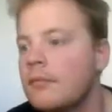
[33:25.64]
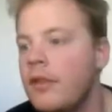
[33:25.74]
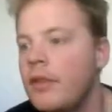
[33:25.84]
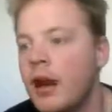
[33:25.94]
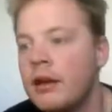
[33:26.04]

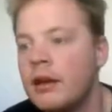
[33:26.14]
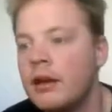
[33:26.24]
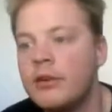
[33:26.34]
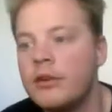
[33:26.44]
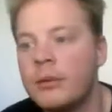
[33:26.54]
And then I can
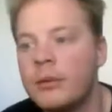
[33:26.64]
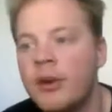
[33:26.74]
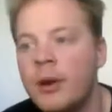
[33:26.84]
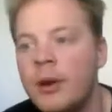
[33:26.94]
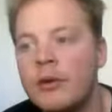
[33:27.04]
host it from
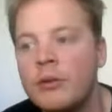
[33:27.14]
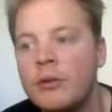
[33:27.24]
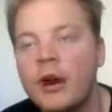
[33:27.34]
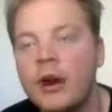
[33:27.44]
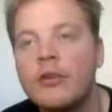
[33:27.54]
Starbucks,
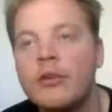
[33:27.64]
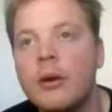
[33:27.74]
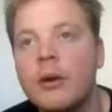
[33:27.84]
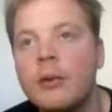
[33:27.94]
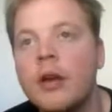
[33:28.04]
which I always
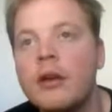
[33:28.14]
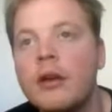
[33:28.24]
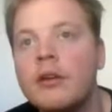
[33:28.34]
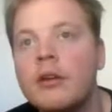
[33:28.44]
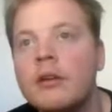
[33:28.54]
tell people not
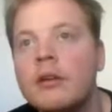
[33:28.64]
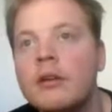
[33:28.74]
to do.